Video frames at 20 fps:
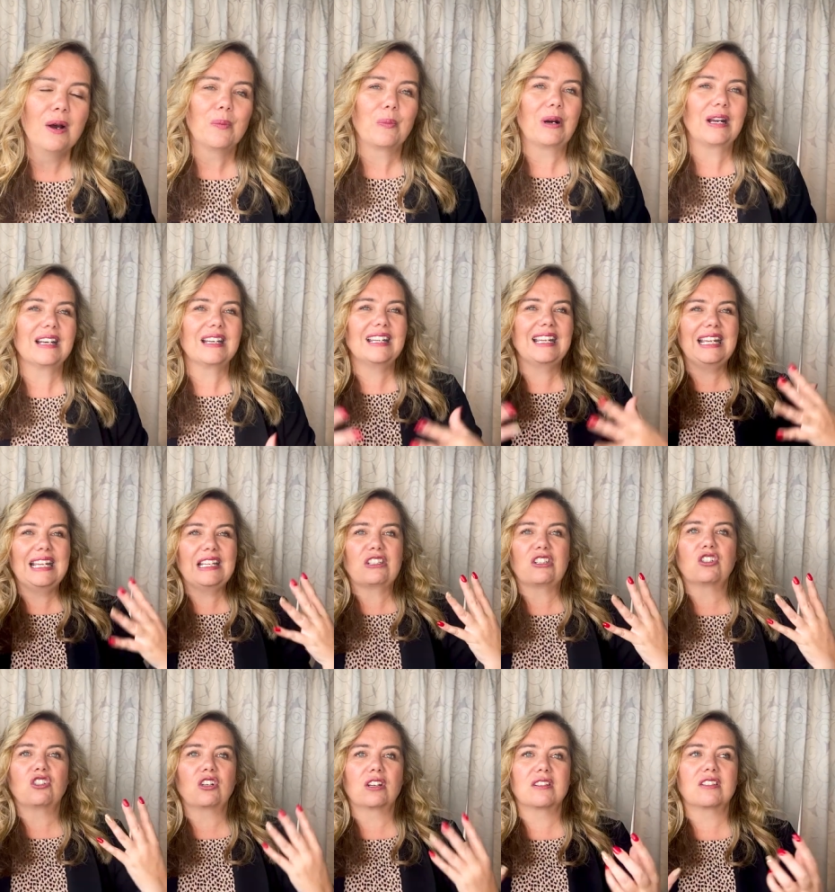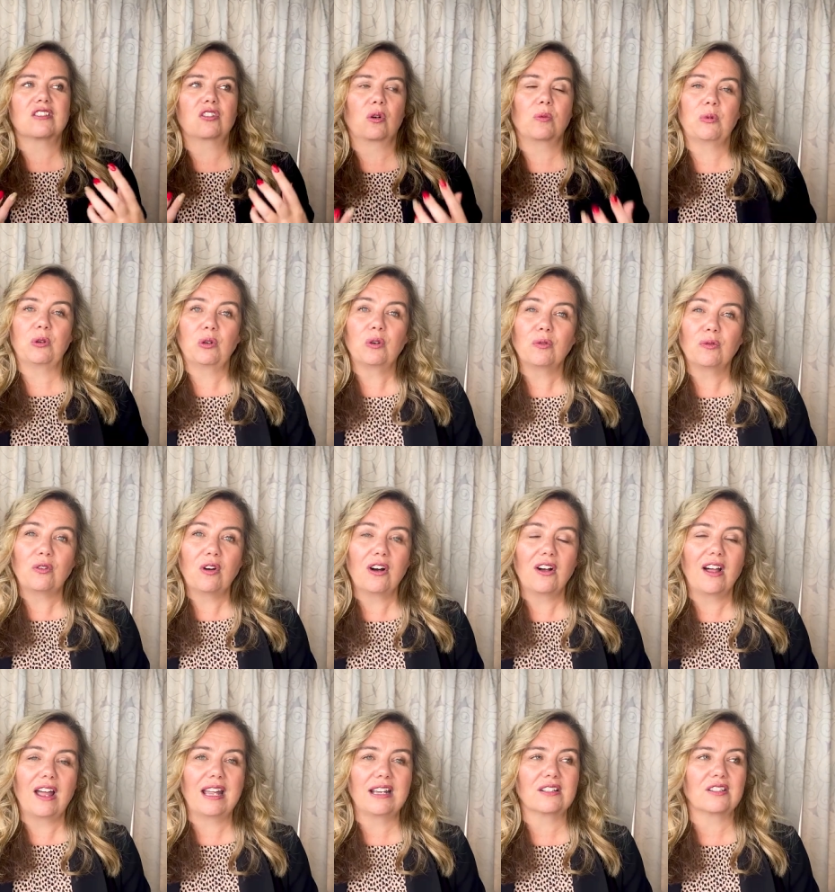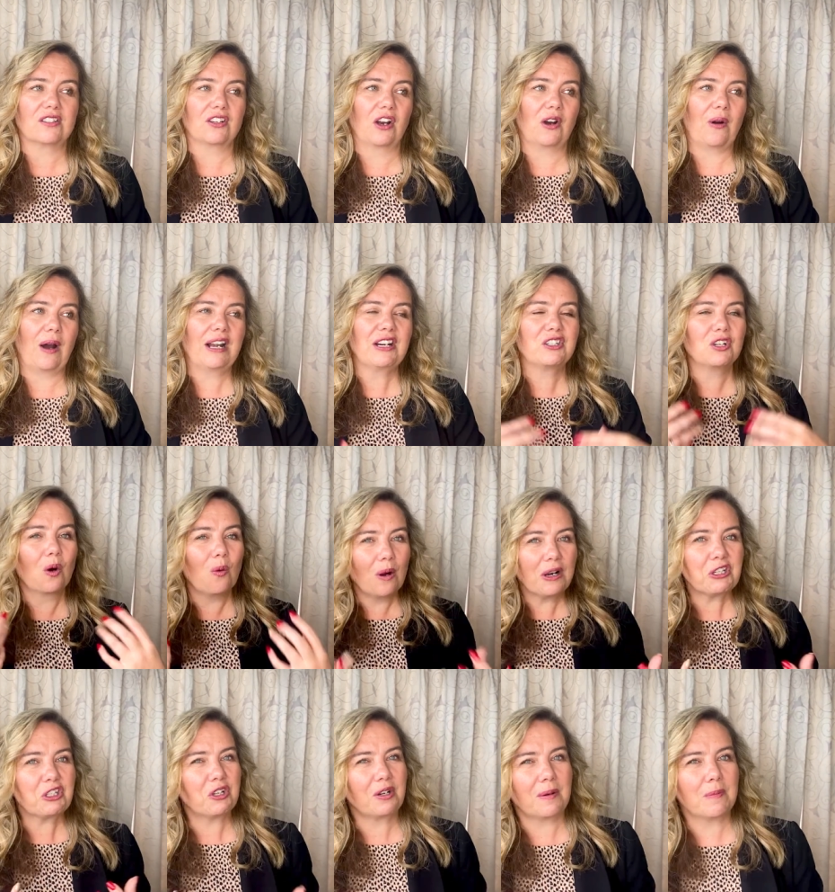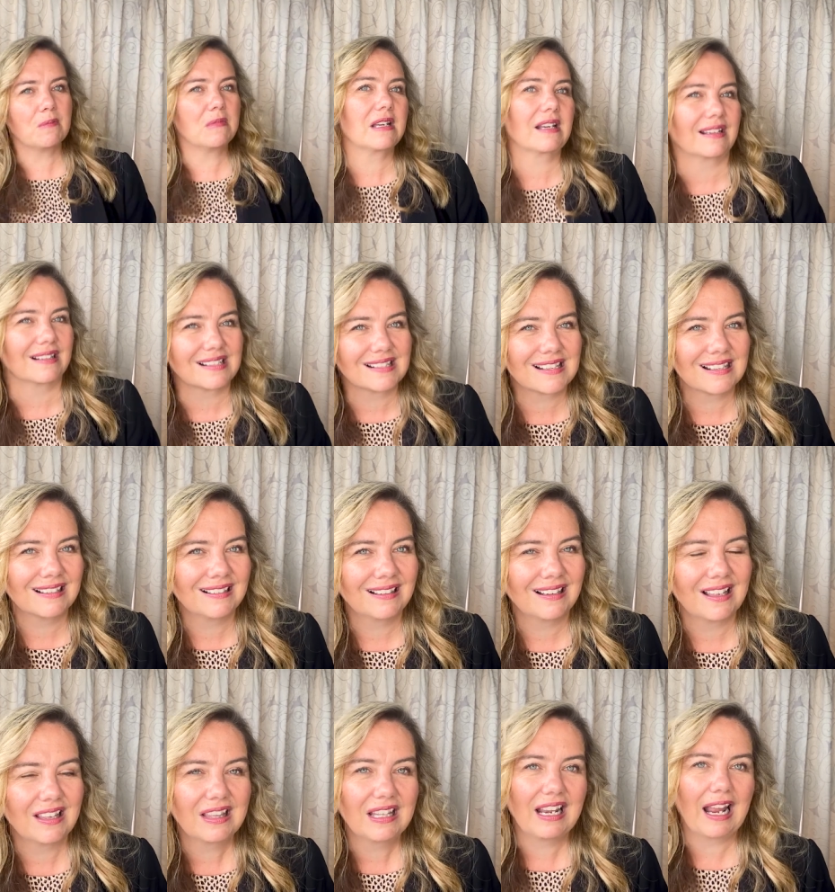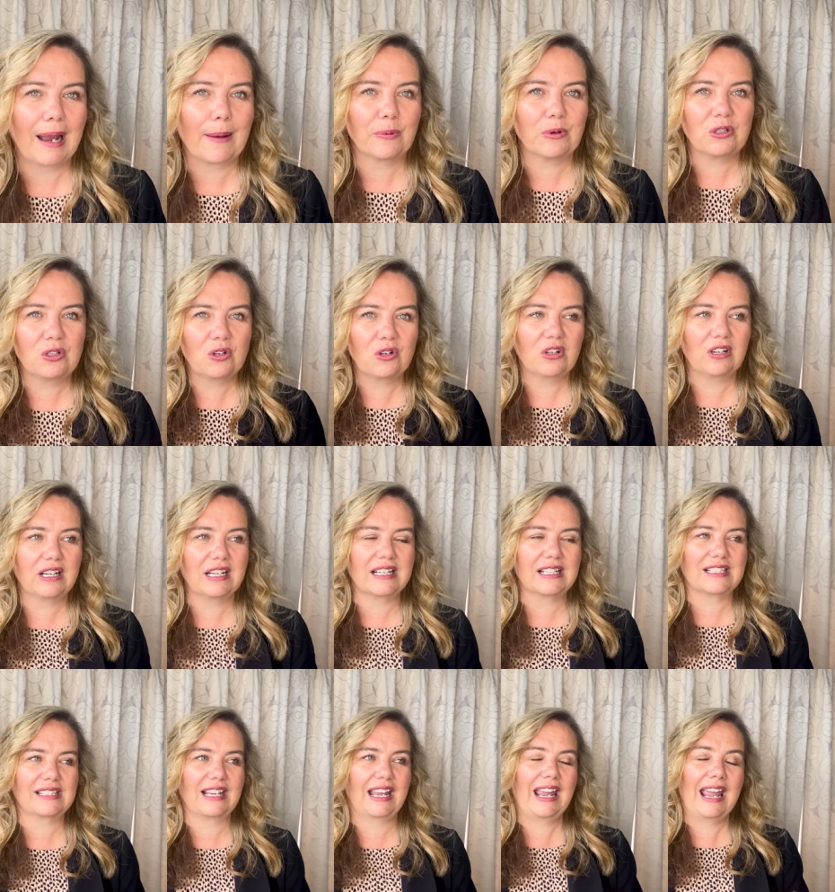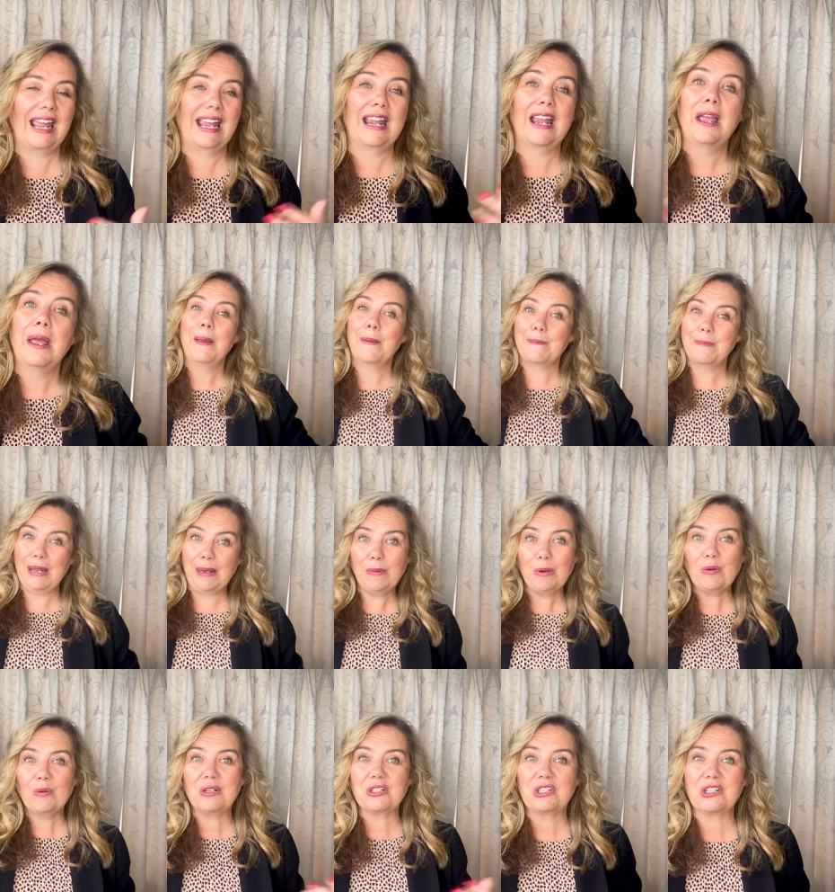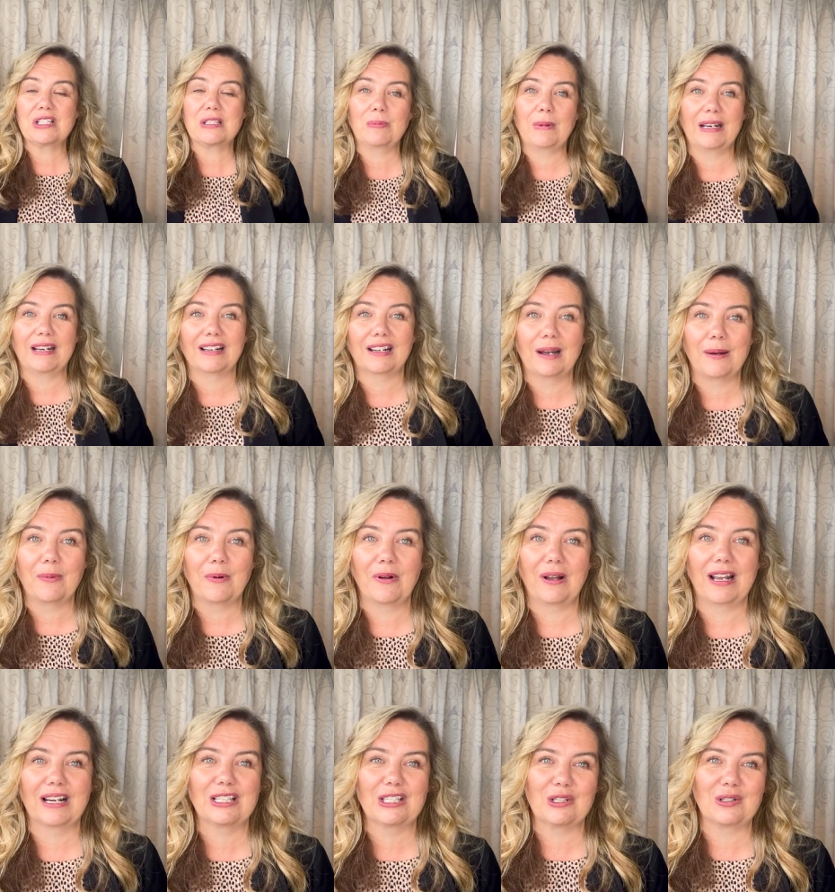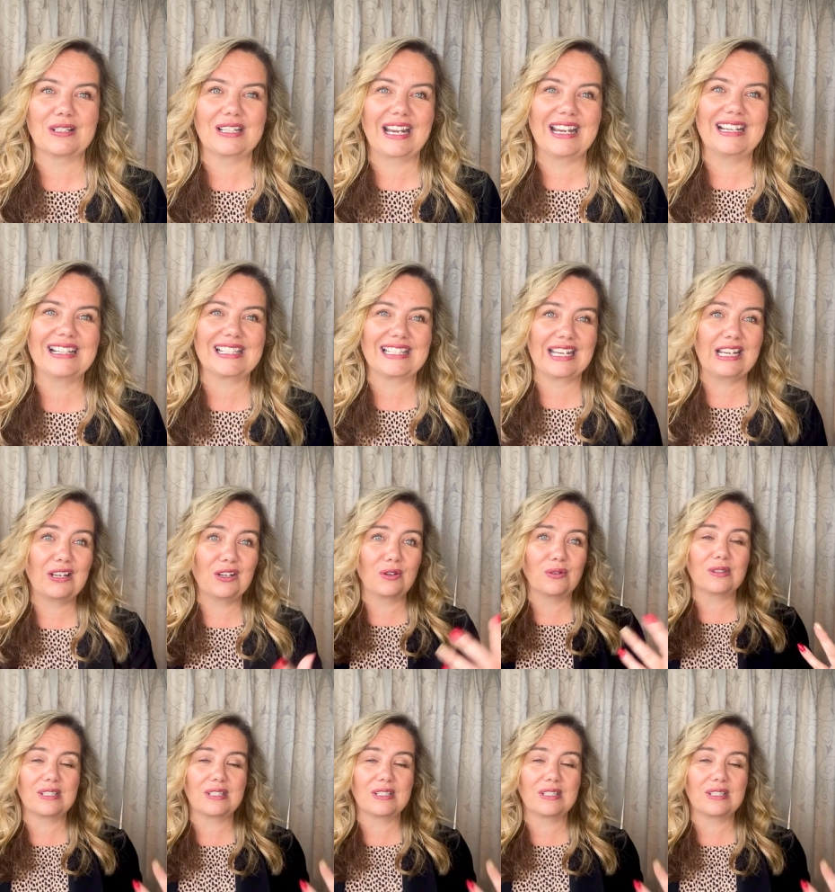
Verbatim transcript: But it's just so beautiful, and so I don't want you to miss the opportunity to say, hey, maybe we should spend a couple extra days in New